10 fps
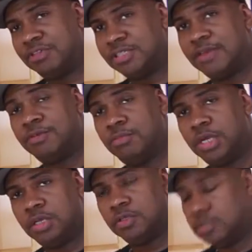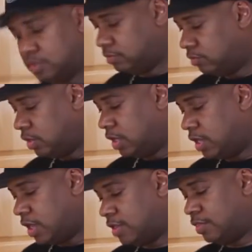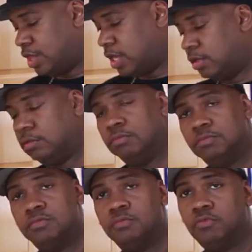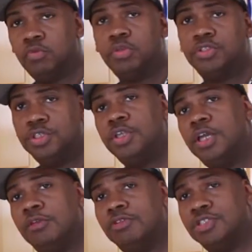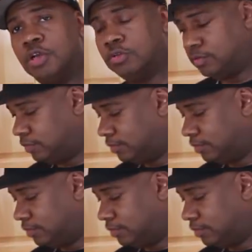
to 7 minutes, and then we'll see the end result.